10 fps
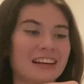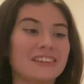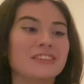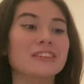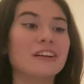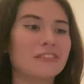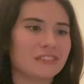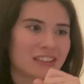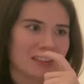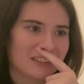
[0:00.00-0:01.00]
I love
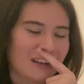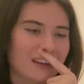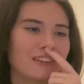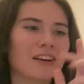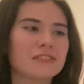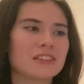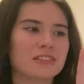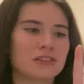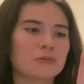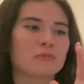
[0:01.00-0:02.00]
this. I love his
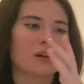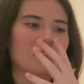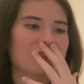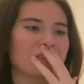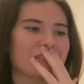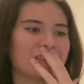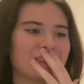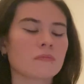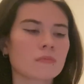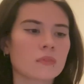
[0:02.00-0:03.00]
expression.
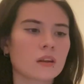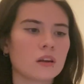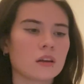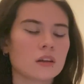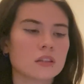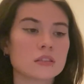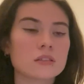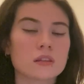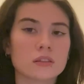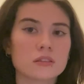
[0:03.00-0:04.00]
This
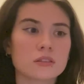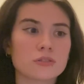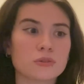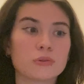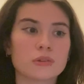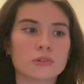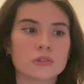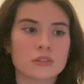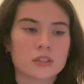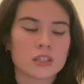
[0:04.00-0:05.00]
is honestly so good
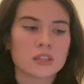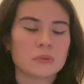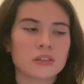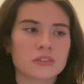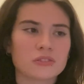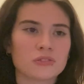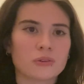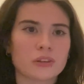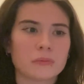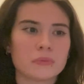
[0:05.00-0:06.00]
to see, because you know that